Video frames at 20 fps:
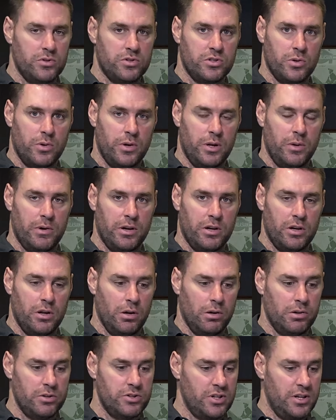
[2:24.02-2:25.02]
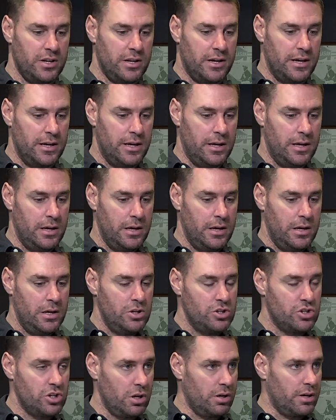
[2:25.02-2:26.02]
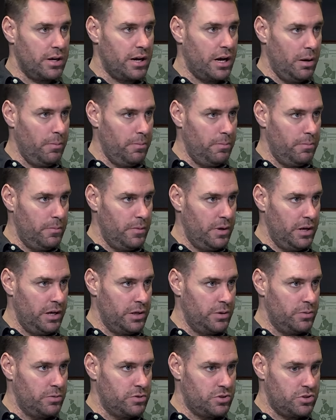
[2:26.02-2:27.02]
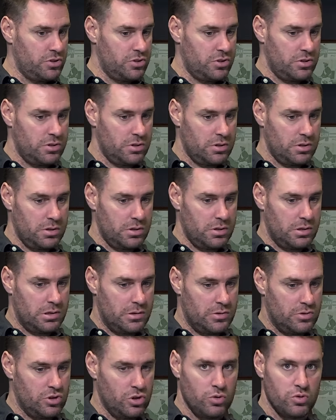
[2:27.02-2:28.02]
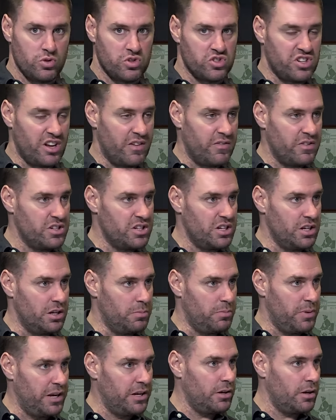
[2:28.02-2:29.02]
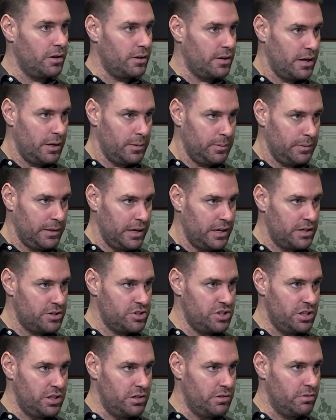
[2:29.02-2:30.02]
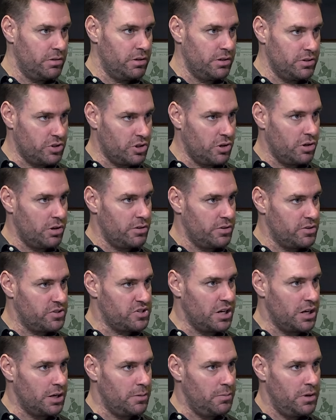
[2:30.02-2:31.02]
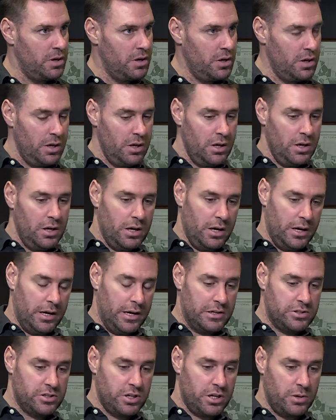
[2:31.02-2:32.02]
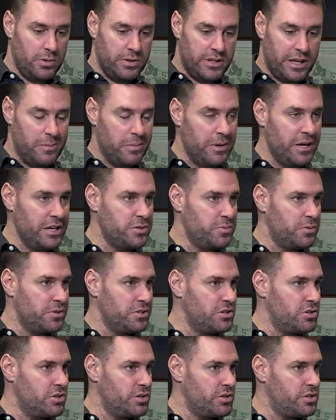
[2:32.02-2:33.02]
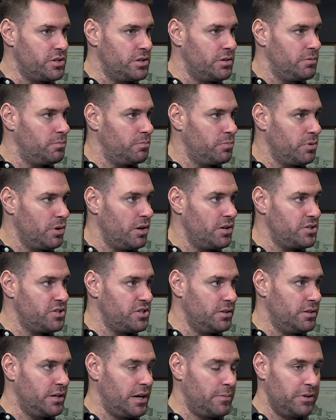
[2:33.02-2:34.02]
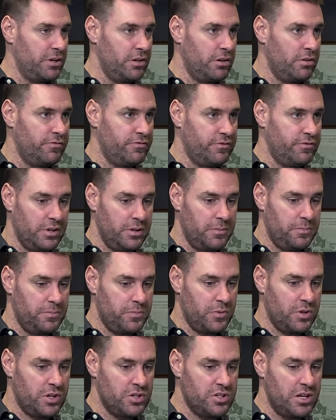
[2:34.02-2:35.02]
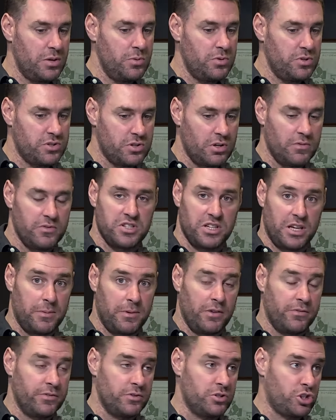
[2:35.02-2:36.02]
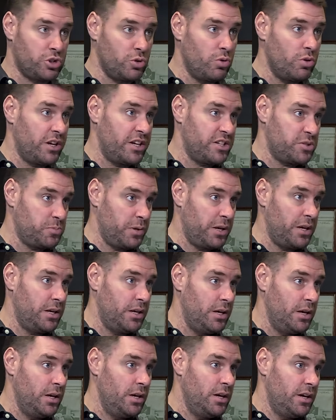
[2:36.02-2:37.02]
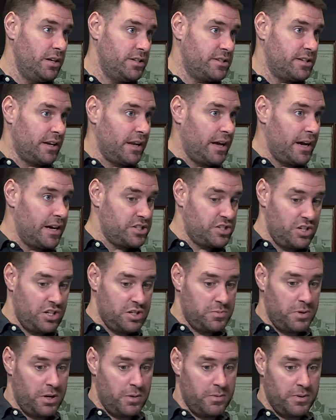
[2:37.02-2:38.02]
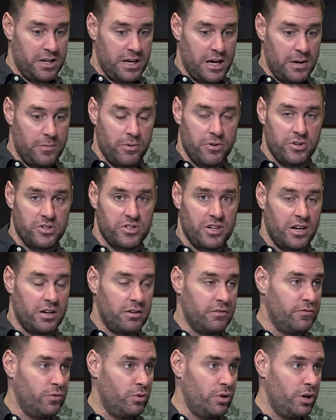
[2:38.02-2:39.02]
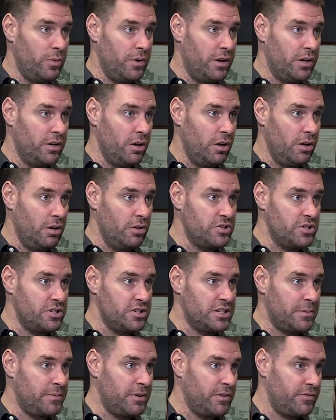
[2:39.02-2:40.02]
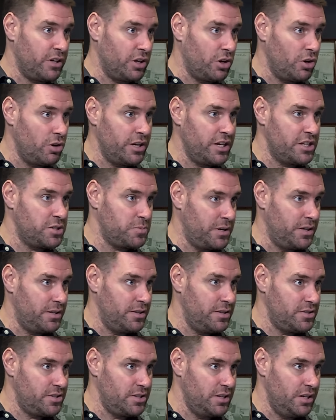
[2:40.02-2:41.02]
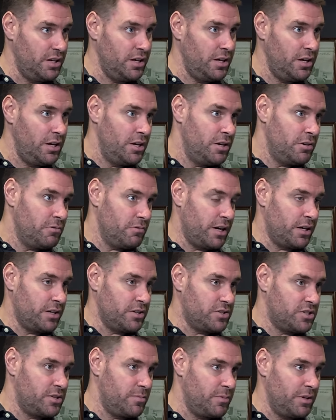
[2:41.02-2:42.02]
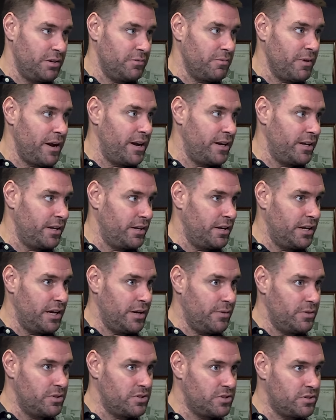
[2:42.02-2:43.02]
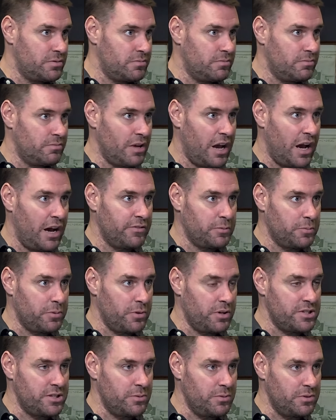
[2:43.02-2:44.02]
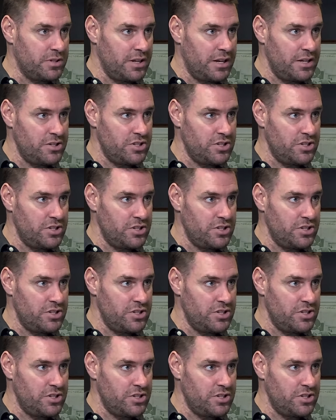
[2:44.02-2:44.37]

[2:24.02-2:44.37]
$21 in a Geelong Cup and he was $270 in a Bendigo Cup last year, and he's gone the same. I don't know what that means, but it's interesting pricing coming off, because he was obviously coming off a short SP into last year's Melbourne Cup where he started $41, and he's coming off a long SP this year running a similar rating, and now he's half the price he was last year.